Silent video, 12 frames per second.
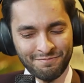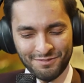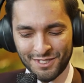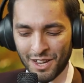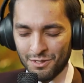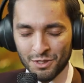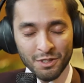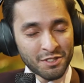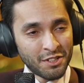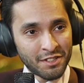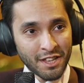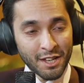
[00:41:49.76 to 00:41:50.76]
Sounds good,
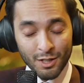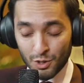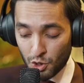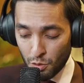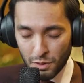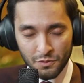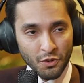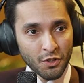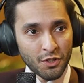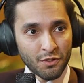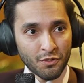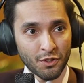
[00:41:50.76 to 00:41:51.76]
sir. Thank you so much
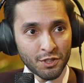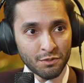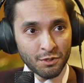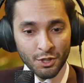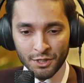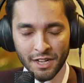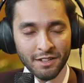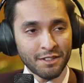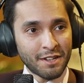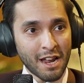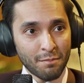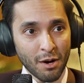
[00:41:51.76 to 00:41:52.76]
for taking the
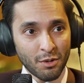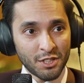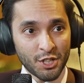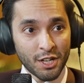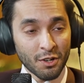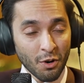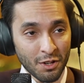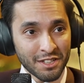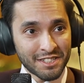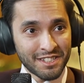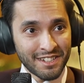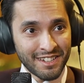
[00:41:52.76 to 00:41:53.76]
time out and sharing all
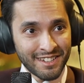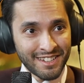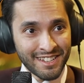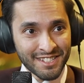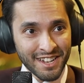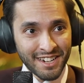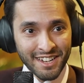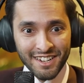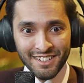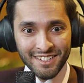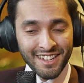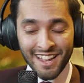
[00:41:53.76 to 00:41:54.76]
this insight.
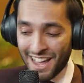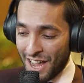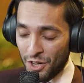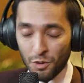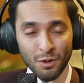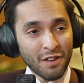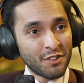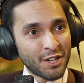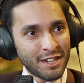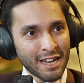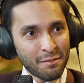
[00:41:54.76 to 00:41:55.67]
And I hope you have a great